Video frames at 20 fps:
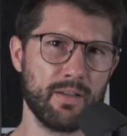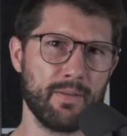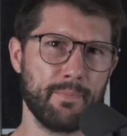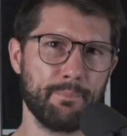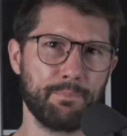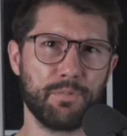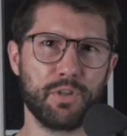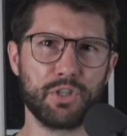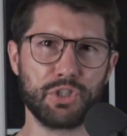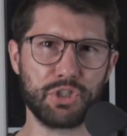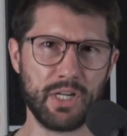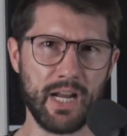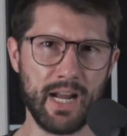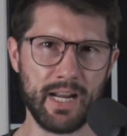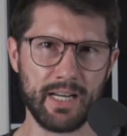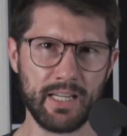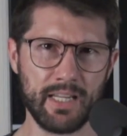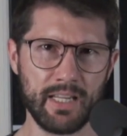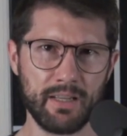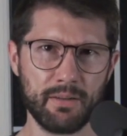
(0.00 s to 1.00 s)
the
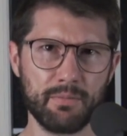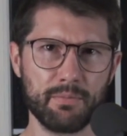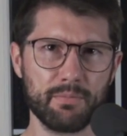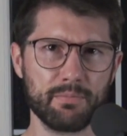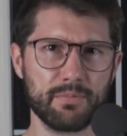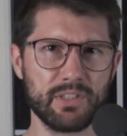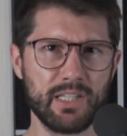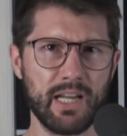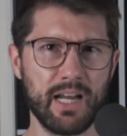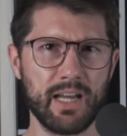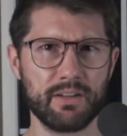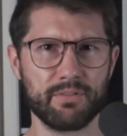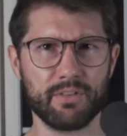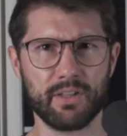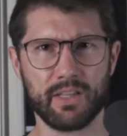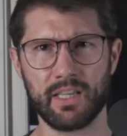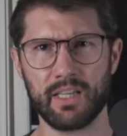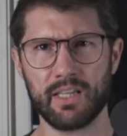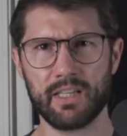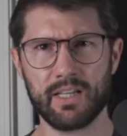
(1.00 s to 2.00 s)
shining side of the
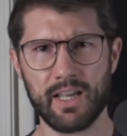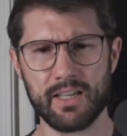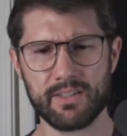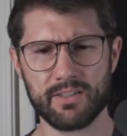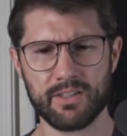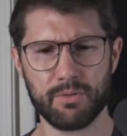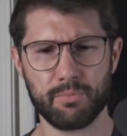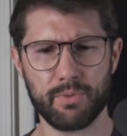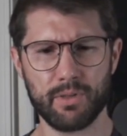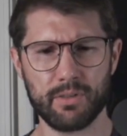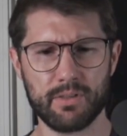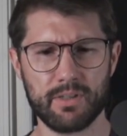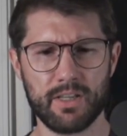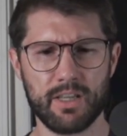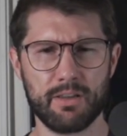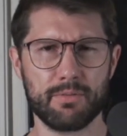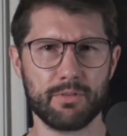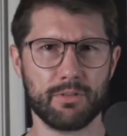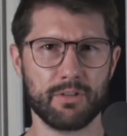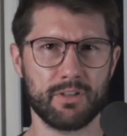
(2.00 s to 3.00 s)
kid has an ability,
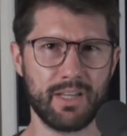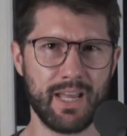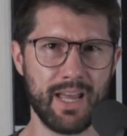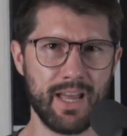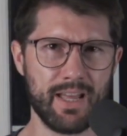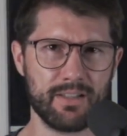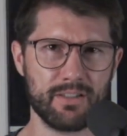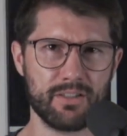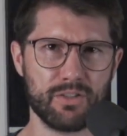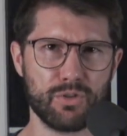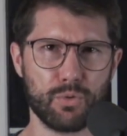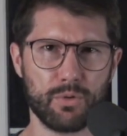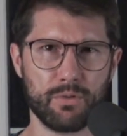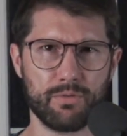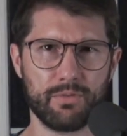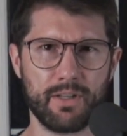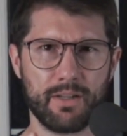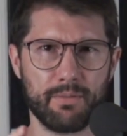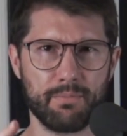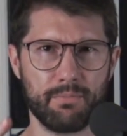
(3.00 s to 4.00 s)
but the dad's sort of
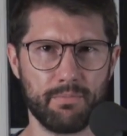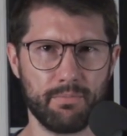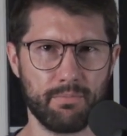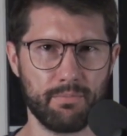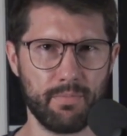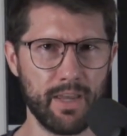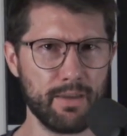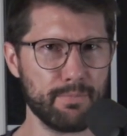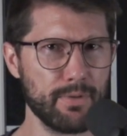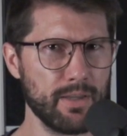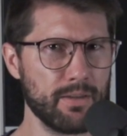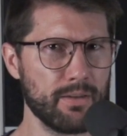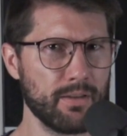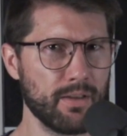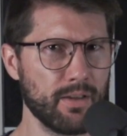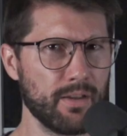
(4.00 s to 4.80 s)
like maybe